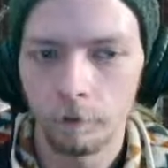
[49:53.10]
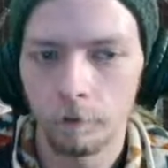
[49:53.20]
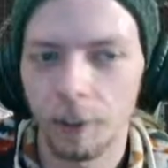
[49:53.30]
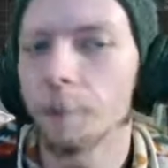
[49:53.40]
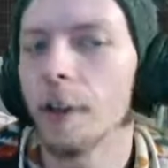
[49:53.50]

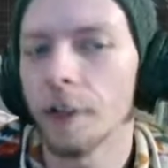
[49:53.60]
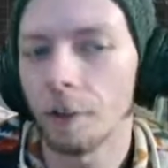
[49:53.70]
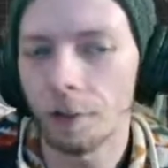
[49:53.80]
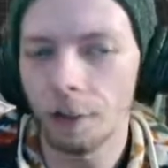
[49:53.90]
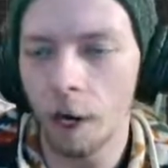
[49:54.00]
Depends on
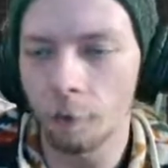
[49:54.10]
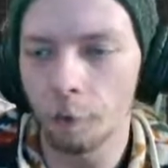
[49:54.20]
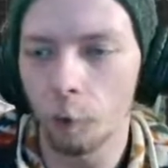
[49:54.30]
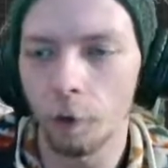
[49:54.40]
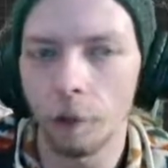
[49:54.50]
the type of
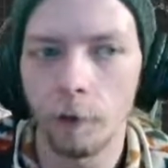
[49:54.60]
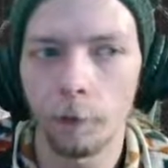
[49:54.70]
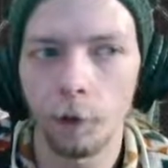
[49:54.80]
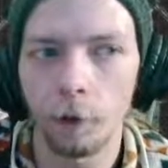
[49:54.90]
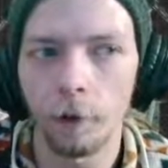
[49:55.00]
horror game,
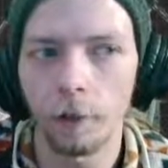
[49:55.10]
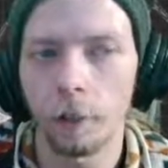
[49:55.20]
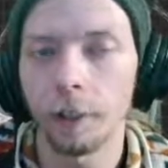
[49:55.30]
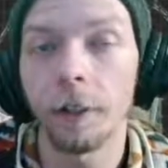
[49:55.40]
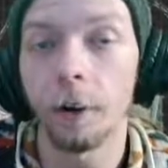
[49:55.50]
of course. Like,
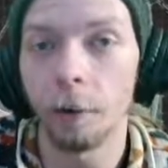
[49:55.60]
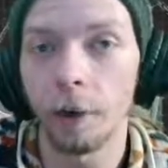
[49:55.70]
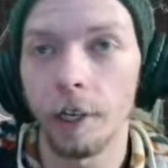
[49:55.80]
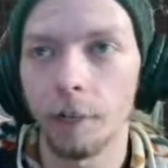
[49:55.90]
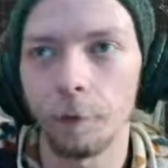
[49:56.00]
you can go
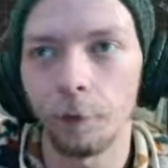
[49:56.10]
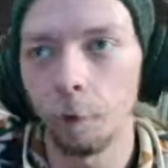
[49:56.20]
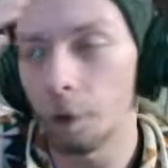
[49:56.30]
crazy with horror